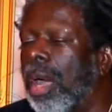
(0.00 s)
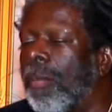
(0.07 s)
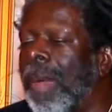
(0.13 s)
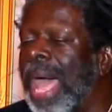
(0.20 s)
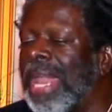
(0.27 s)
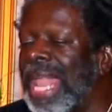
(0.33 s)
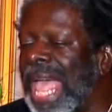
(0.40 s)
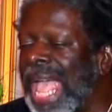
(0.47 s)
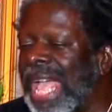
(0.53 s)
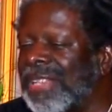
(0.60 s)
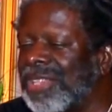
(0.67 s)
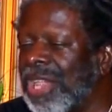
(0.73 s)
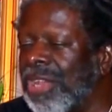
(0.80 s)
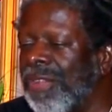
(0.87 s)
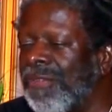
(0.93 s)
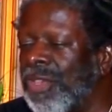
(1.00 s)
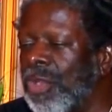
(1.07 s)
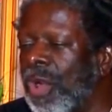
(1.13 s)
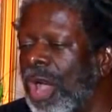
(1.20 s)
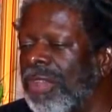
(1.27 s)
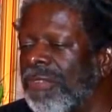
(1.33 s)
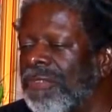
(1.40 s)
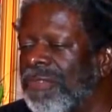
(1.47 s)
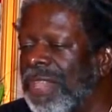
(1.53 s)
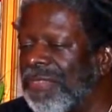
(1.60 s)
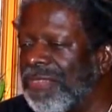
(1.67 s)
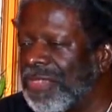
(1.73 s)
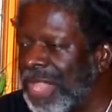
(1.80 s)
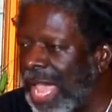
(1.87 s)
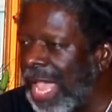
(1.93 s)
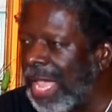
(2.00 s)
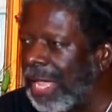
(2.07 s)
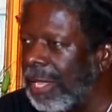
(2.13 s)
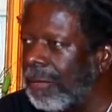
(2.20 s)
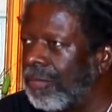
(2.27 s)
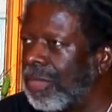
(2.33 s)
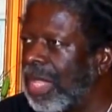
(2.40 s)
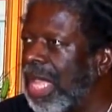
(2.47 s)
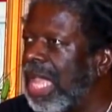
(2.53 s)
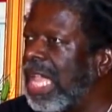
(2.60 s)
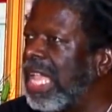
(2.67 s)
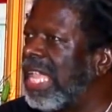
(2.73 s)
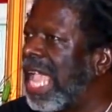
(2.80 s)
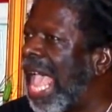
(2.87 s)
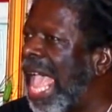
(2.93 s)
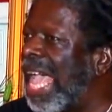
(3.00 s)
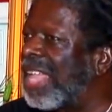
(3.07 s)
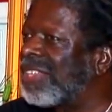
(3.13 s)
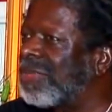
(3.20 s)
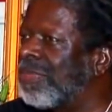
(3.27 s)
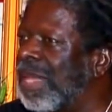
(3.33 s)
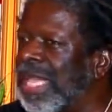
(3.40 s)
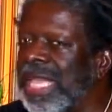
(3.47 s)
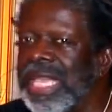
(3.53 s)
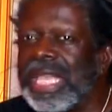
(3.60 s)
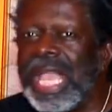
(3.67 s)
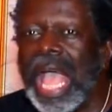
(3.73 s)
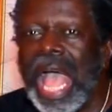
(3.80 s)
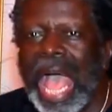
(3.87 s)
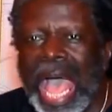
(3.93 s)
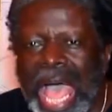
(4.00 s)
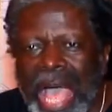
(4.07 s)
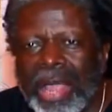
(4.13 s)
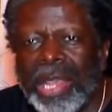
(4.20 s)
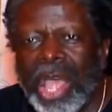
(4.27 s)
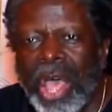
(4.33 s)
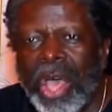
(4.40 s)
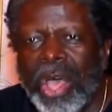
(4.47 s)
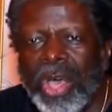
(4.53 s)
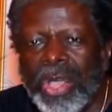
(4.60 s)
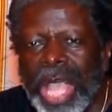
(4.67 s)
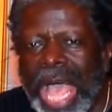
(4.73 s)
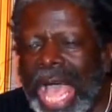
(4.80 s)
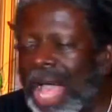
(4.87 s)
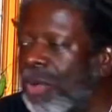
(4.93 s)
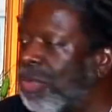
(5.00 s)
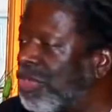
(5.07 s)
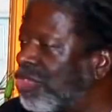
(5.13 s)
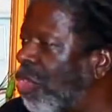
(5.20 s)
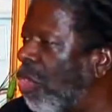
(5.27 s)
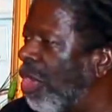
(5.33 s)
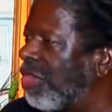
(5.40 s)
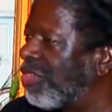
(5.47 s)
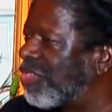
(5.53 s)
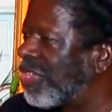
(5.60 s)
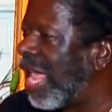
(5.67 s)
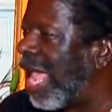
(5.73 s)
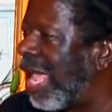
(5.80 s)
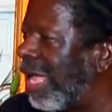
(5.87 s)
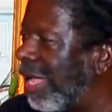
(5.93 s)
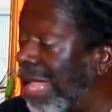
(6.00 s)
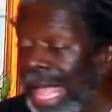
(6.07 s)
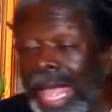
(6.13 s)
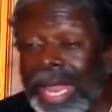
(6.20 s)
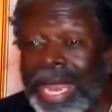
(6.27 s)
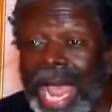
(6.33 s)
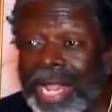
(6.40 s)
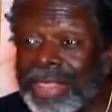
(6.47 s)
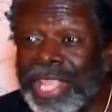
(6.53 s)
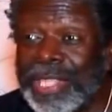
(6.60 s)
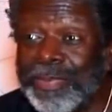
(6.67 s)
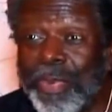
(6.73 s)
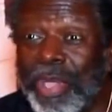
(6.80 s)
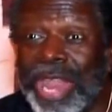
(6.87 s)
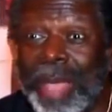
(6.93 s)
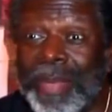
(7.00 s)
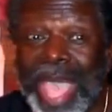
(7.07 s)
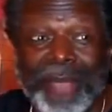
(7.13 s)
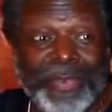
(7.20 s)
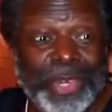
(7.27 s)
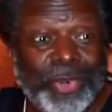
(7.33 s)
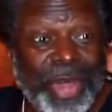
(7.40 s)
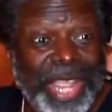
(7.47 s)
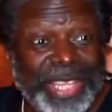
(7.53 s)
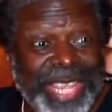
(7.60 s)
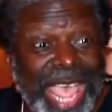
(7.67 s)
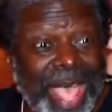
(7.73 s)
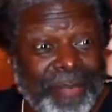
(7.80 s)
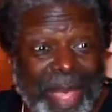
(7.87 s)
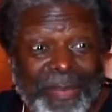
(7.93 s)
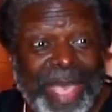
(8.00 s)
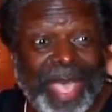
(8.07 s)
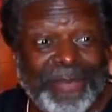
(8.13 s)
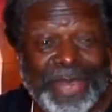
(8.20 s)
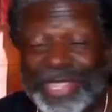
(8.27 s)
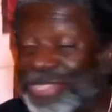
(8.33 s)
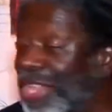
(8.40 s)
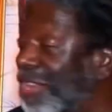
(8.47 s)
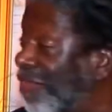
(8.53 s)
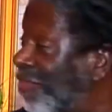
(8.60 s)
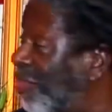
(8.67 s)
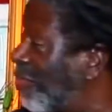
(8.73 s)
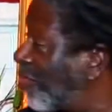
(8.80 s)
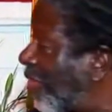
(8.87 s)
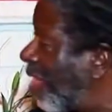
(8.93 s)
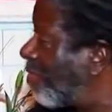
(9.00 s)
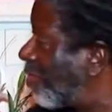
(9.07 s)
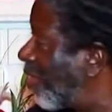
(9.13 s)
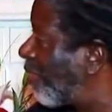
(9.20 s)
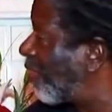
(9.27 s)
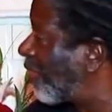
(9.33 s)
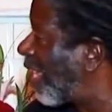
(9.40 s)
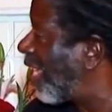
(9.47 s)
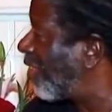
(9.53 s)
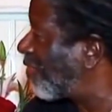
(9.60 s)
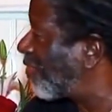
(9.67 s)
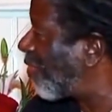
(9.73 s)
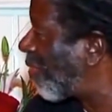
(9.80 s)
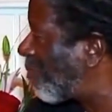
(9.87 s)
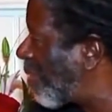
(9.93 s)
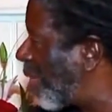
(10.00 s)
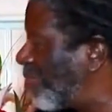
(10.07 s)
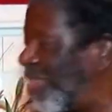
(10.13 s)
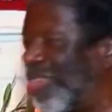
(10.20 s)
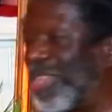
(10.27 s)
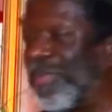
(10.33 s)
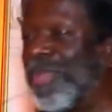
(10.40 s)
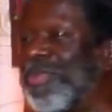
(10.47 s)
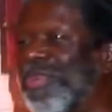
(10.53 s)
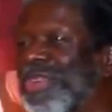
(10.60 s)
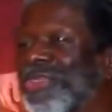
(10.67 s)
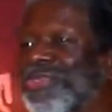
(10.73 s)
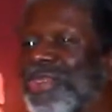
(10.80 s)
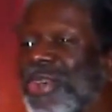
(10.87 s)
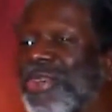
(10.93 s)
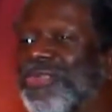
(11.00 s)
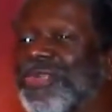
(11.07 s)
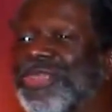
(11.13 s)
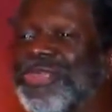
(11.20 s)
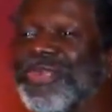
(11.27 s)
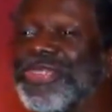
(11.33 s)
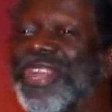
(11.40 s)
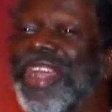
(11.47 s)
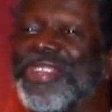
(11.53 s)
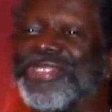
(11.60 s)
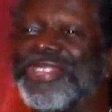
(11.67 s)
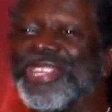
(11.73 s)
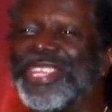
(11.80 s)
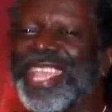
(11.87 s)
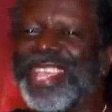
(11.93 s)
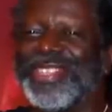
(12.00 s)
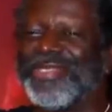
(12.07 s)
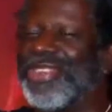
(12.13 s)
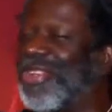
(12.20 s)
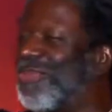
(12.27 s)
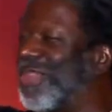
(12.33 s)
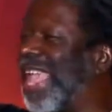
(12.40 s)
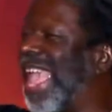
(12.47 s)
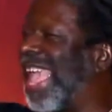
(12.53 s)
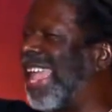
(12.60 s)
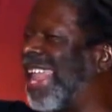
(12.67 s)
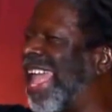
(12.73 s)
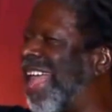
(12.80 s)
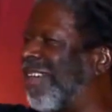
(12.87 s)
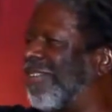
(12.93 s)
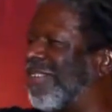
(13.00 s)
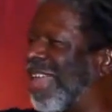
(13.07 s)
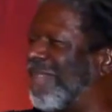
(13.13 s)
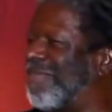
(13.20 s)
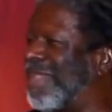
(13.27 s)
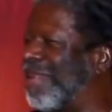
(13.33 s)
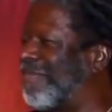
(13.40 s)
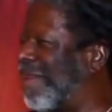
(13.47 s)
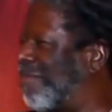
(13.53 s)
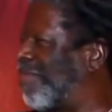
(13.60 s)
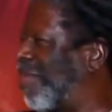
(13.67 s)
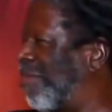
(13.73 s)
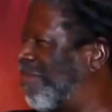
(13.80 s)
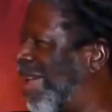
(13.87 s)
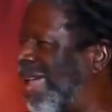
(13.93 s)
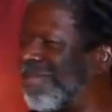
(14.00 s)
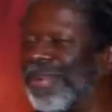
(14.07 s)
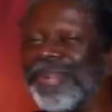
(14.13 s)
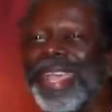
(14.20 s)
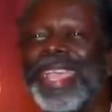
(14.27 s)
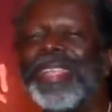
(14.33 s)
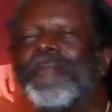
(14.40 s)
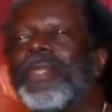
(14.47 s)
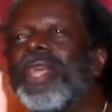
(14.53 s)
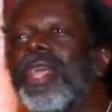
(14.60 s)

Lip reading: my last interview on the 5th day, he asked me how long I was going to stay. Now, at this point, I'm having a great time. I'm having these interviews every other day or so. Maybe he'll give me one of his roles. We'll do darshan together. You know, we're hanging out, right? Me and my boy Baba, right?